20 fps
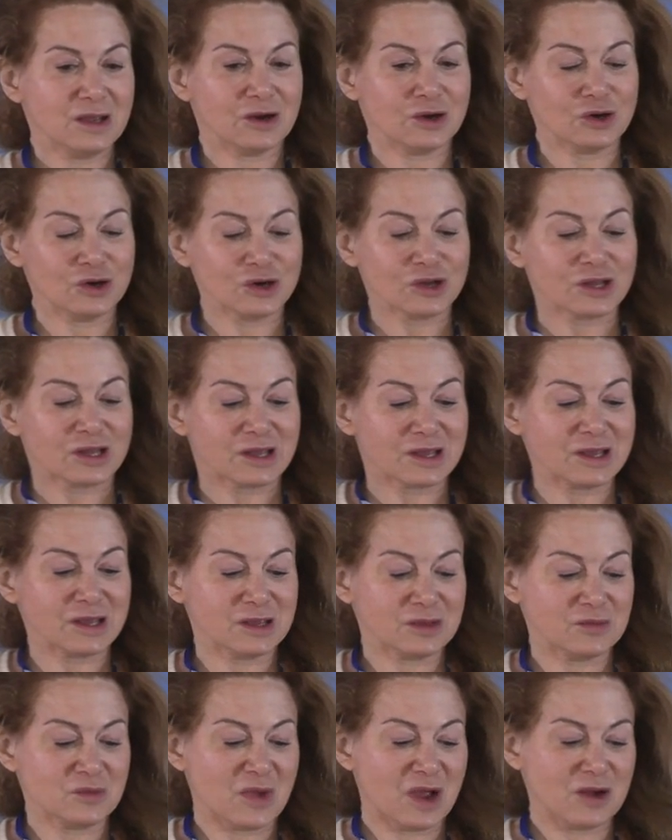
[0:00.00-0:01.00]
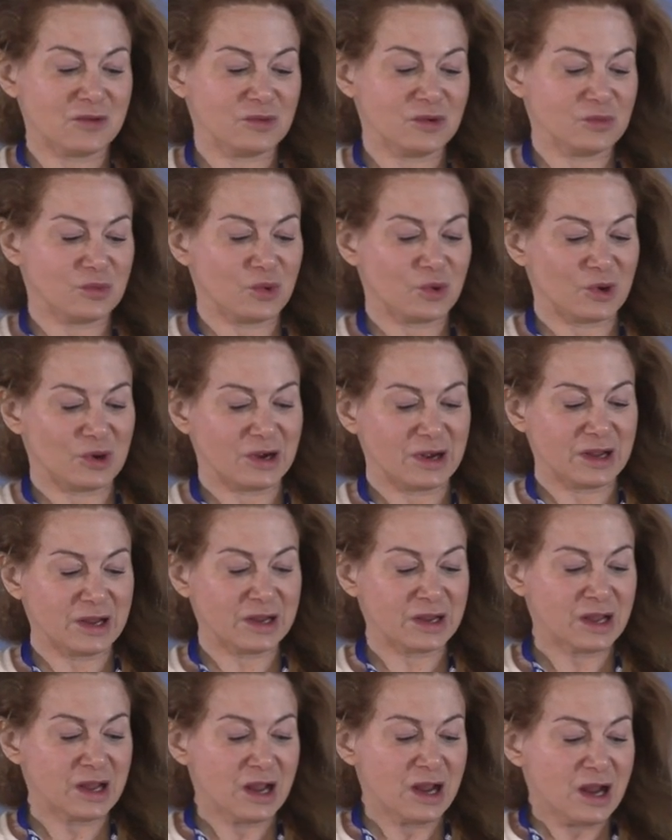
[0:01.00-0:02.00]
early in my
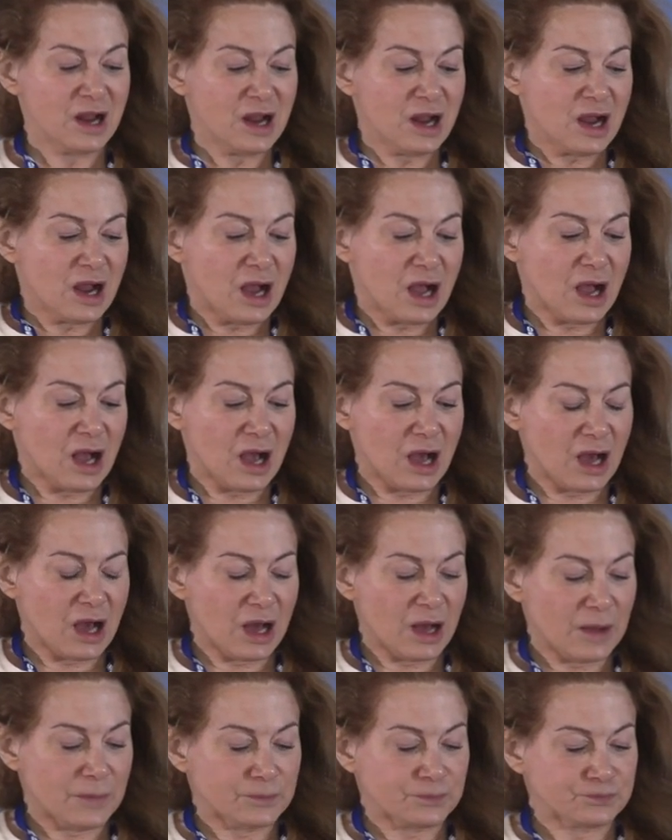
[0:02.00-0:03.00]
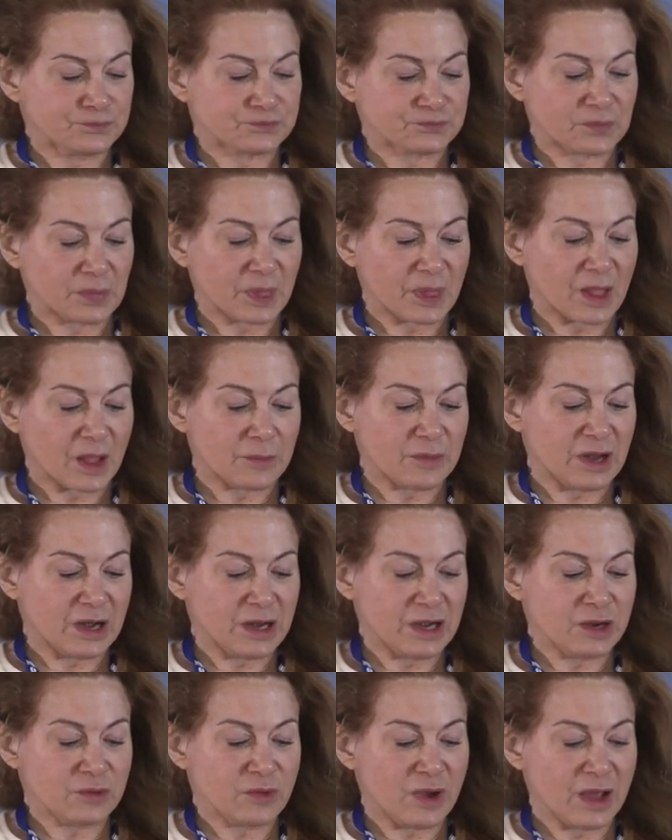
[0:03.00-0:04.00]
reporting. But
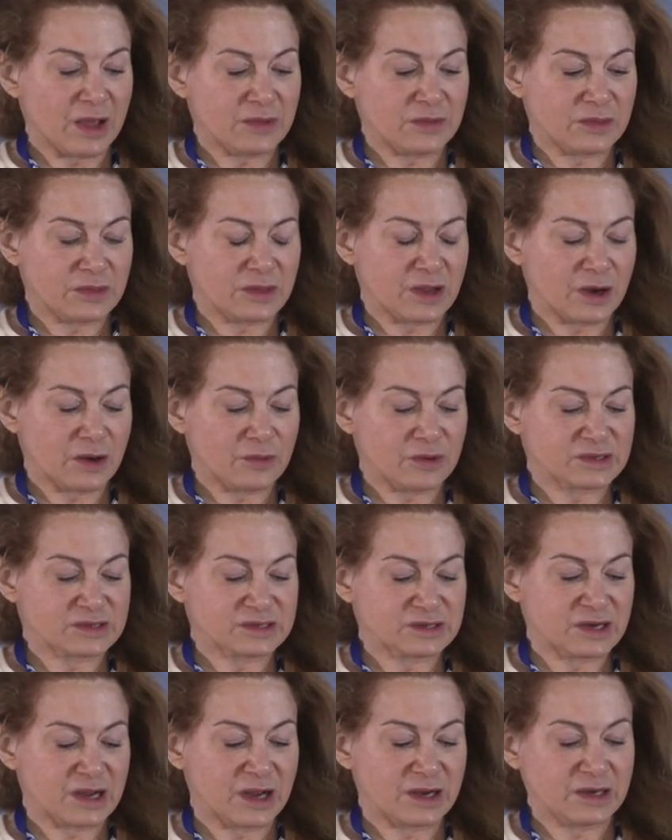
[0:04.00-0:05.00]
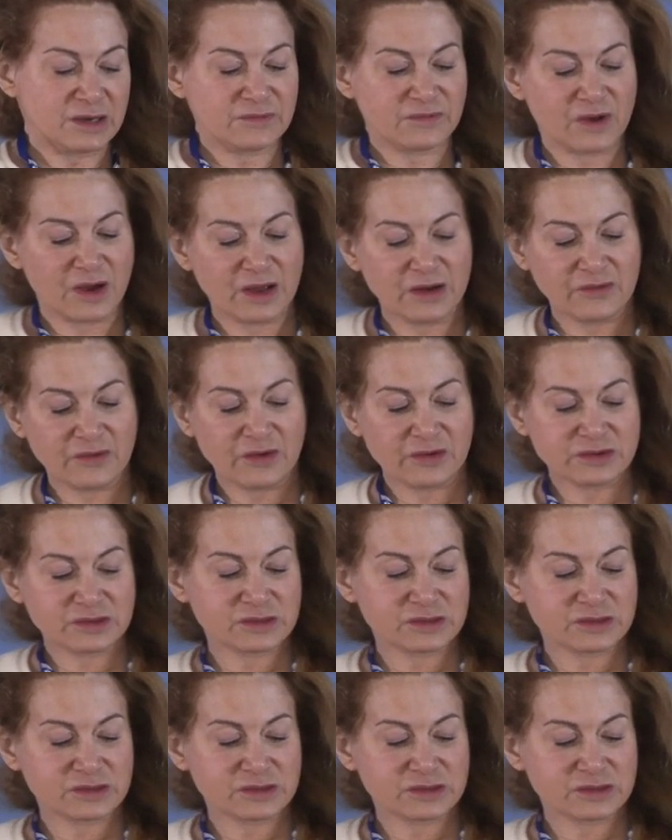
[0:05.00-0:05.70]
anyway, there I was in 95, and I